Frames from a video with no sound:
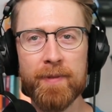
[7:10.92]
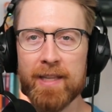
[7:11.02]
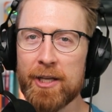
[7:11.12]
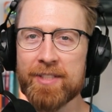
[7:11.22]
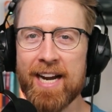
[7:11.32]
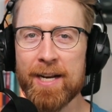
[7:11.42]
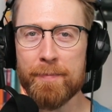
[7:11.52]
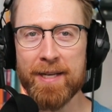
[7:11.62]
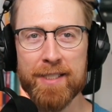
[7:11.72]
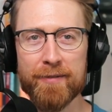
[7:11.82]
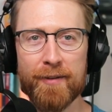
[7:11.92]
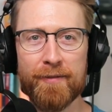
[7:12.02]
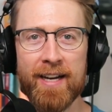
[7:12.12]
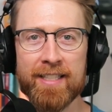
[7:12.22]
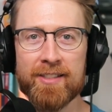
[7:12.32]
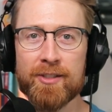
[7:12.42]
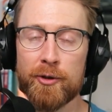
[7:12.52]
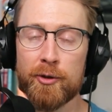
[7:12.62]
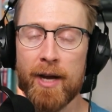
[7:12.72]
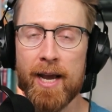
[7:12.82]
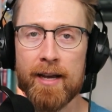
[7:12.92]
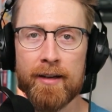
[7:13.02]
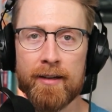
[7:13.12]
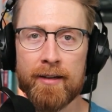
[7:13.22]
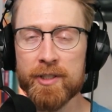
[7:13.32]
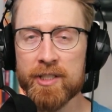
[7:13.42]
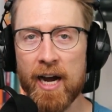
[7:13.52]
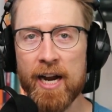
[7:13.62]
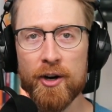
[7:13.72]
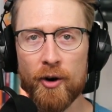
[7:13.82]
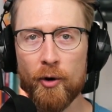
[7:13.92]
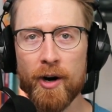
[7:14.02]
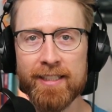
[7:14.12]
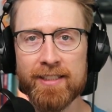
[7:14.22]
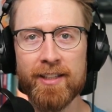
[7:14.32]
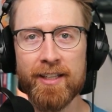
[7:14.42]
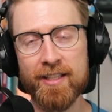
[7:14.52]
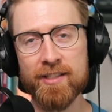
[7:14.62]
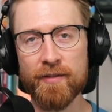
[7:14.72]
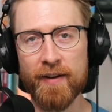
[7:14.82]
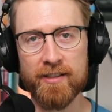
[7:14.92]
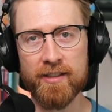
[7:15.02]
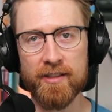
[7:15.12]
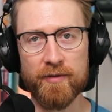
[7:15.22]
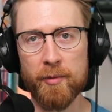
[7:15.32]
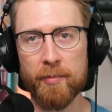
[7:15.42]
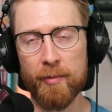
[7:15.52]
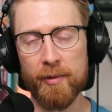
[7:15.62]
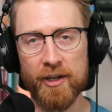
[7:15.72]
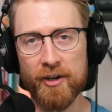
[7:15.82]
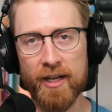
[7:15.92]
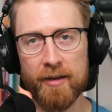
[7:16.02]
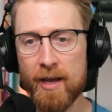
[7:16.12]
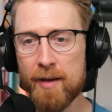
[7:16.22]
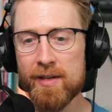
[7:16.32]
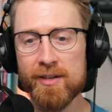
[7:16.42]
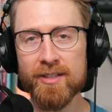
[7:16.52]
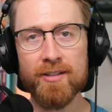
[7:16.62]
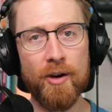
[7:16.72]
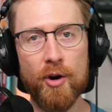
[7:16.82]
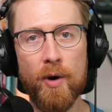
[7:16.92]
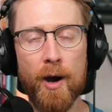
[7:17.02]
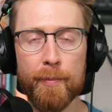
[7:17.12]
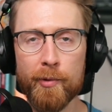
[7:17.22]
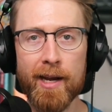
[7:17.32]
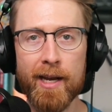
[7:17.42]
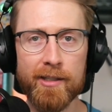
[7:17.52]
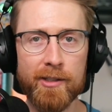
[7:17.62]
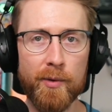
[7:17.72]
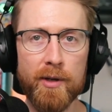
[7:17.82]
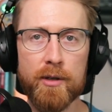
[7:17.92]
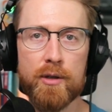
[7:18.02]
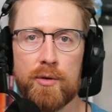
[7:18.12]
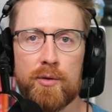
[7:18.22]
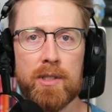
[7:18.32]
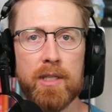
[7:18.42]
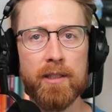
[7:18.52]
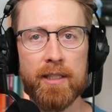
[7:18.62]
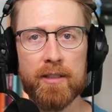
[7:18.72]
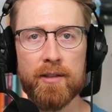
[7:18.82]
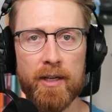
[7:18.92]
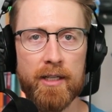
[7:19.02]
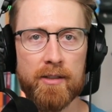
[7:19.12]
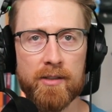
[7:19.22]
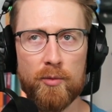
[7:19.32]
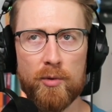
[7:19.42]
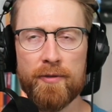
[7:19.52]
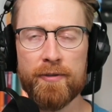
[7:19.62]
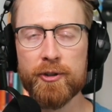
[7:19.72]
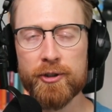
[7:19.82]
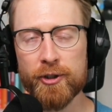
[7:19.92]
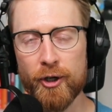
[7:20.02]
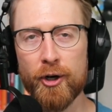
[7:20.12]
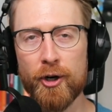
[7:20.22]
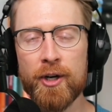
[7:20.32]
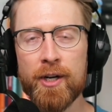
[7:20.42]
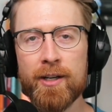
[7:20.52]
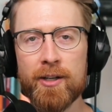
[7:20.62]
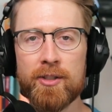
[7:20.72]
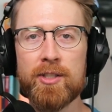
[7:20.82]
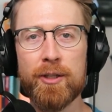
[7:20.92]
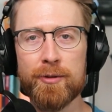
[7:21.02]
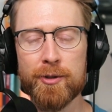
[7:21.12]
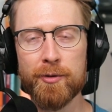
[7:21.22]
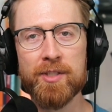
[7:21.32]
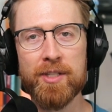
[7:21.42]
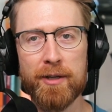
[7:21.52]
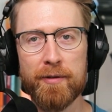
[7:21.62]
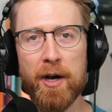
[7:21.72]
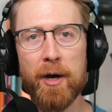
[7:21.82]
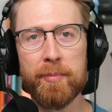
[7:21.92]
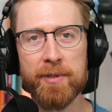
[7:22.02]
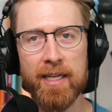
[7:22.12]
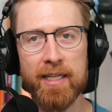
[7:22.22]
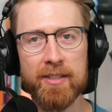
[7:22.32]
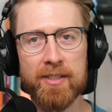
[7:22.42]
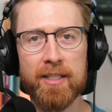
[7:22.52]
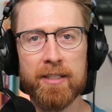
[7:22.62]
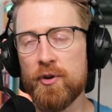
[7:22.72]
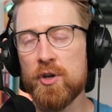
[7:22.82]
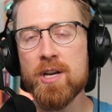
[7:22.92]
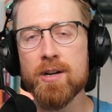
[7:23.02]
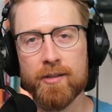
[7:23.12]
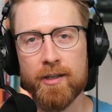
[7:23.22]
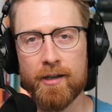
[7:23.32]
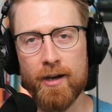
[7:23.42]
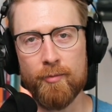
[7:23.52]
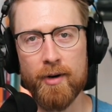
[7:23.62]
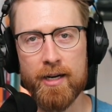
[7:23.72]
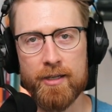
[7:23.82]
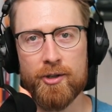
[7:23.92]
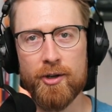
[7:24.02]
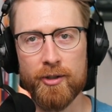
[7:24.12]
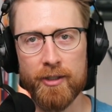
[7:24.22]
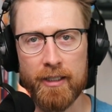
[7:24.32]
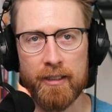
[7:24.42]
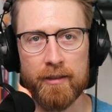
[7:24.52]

little tiny piece of advice to, hey, retire or isolate these devices from the public internet. Maybe just go upgrade to a new DLink device that will for sure continue to receive updates for years to come, right? Surely.